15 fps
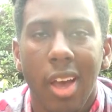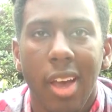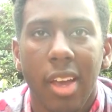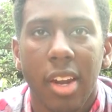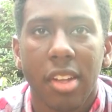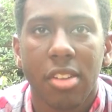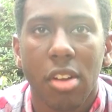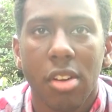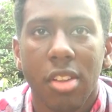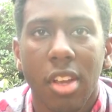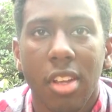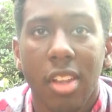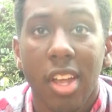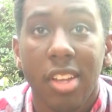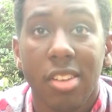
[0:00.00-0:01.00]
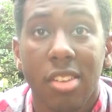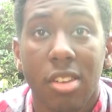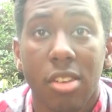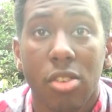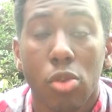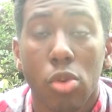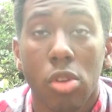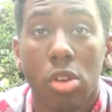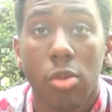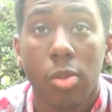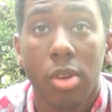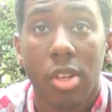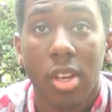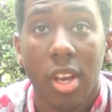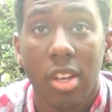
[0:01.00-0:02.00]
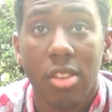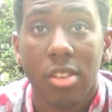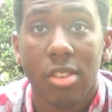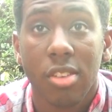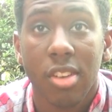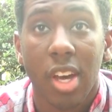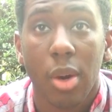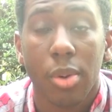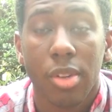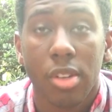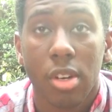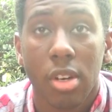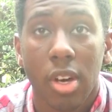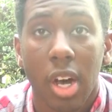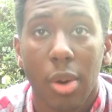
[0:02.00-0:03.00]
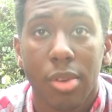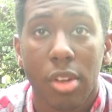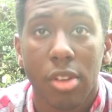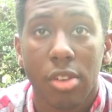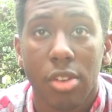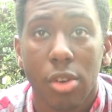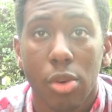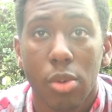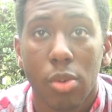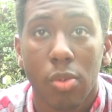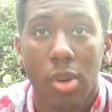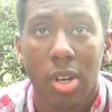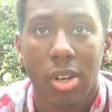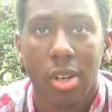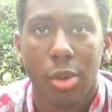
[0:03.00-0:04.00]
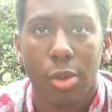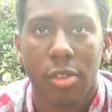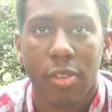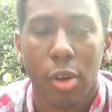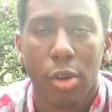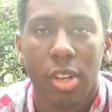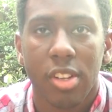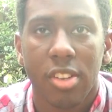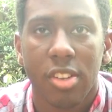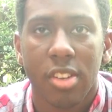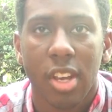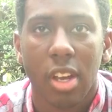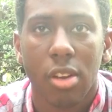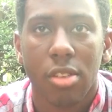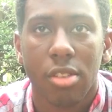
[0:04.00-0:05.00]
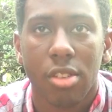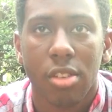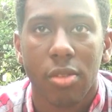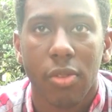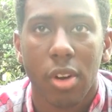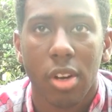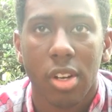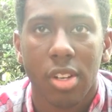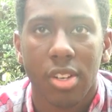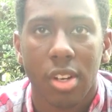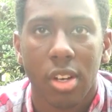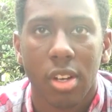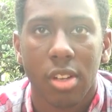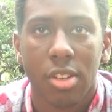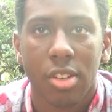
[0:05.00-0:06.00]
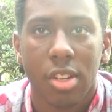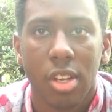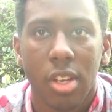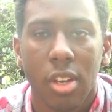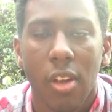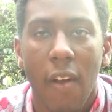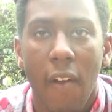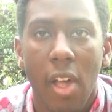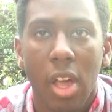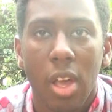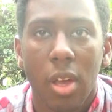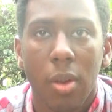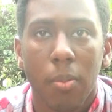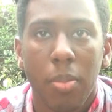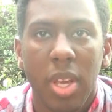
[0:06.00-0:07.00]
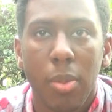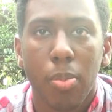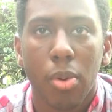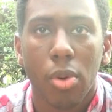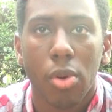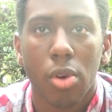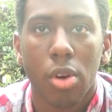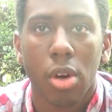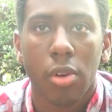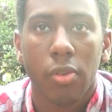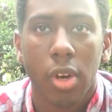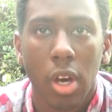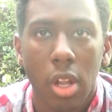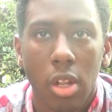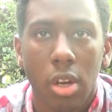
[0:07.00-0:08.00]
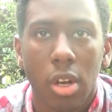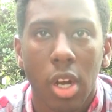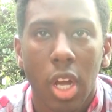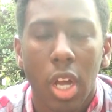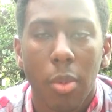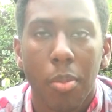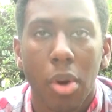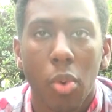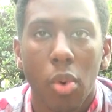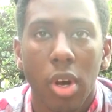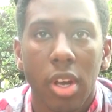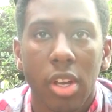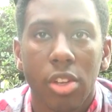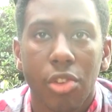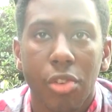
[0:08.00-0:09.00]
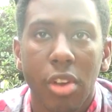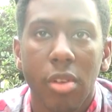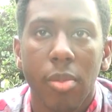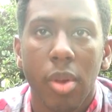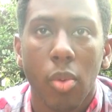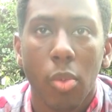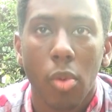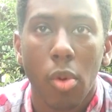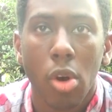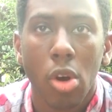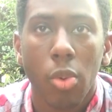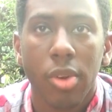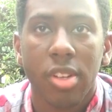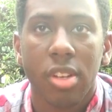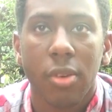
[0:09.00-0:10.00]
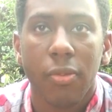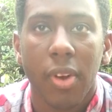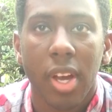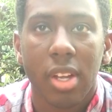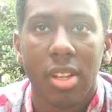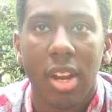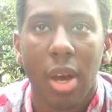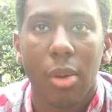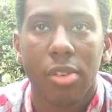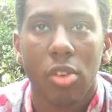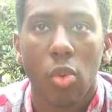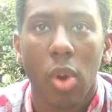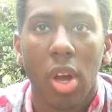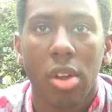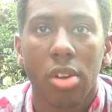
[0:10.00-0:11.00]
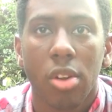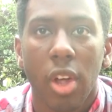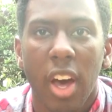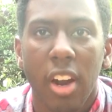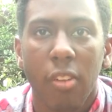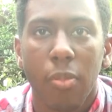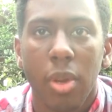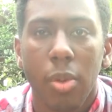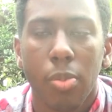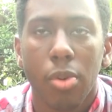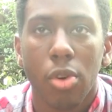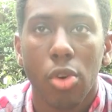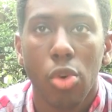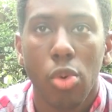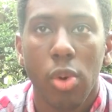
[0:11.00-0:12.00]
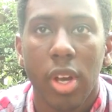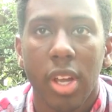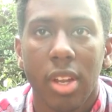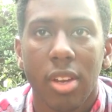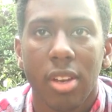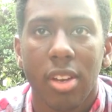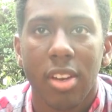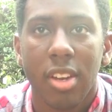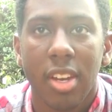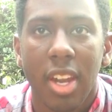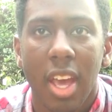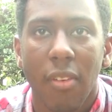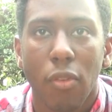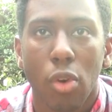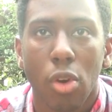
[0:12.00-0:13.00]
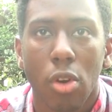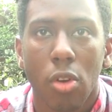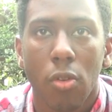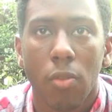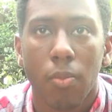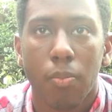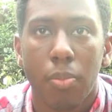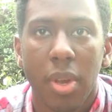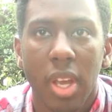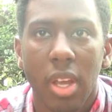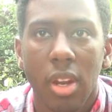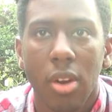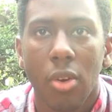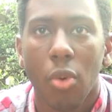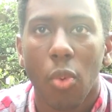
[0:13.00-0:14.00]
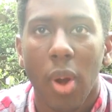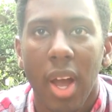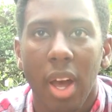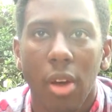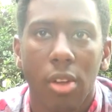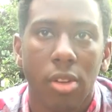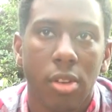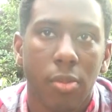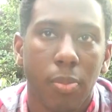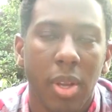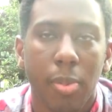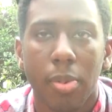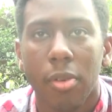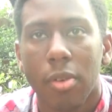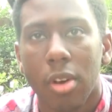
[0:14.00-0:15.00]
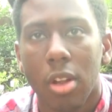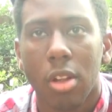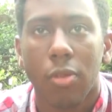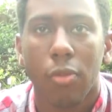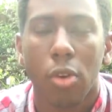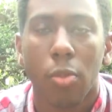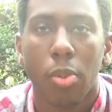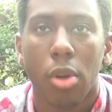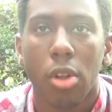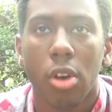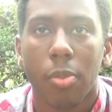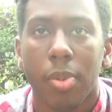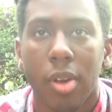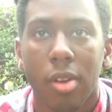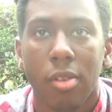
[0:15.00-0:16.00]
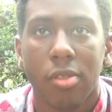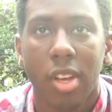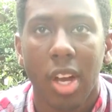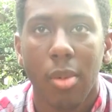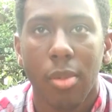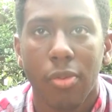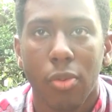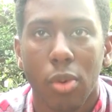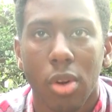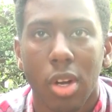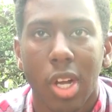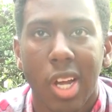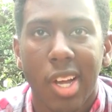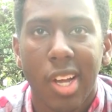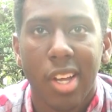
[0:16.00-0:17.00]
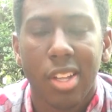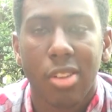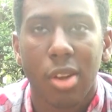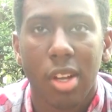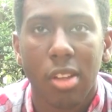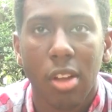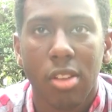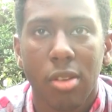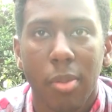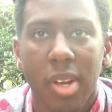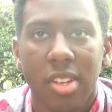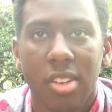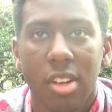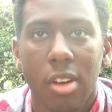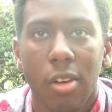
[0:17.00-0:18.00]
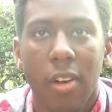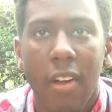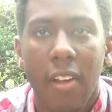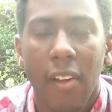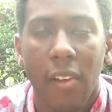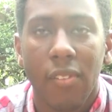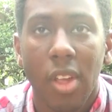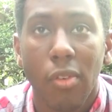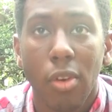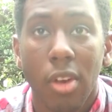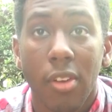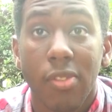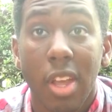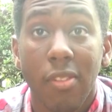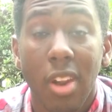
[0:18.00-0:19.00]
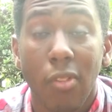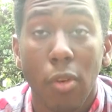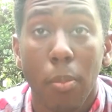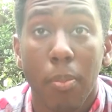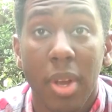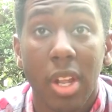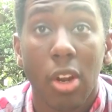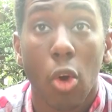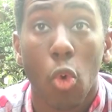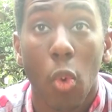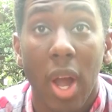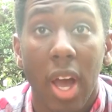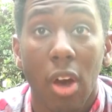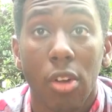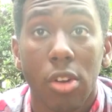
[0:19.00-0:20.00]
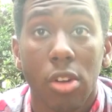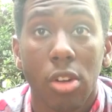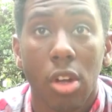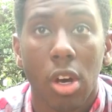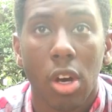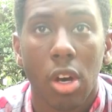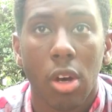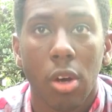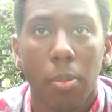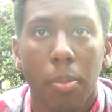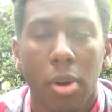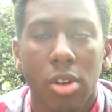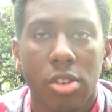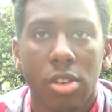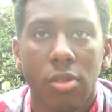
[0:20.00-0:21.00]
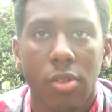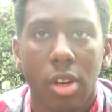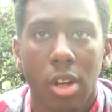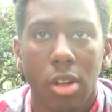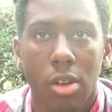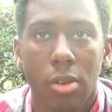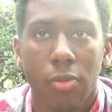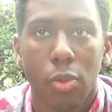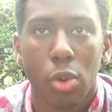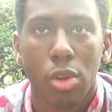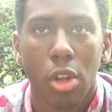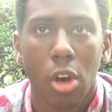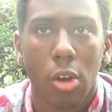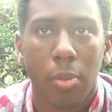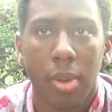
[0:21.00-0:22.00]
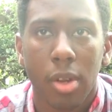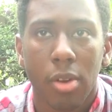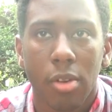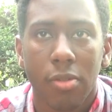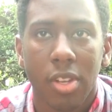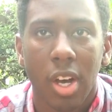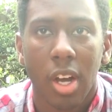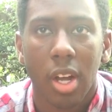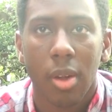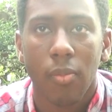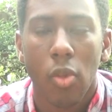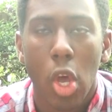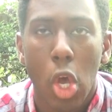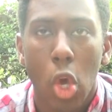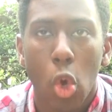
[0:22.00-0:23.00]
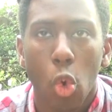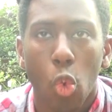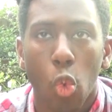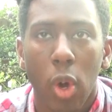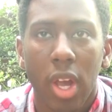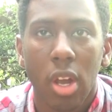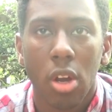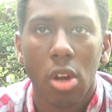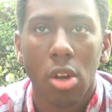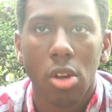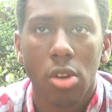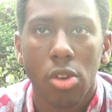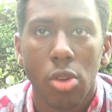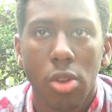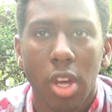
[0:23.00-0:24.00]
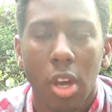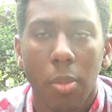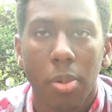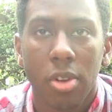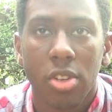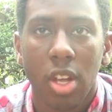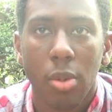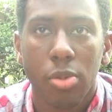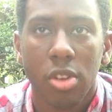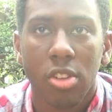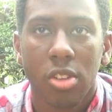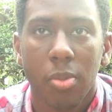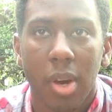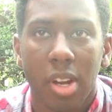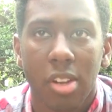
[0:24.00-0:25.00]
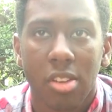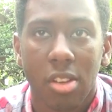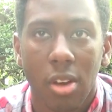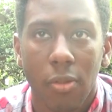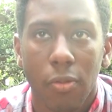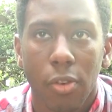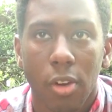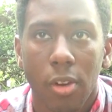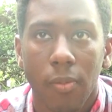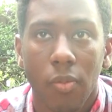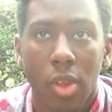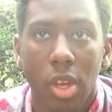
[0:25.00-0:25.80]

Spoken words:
And I started taking classes in the School of Communications, and I was also, it was very scarce as far as seeing people of color. But what intrigued me more was the fact that I was around a lot of people who had never been around people of color for a prolonged period of time before. So I thought to myself, if they've never been around a person of color for a long period of time, where do their perceptions about us come from?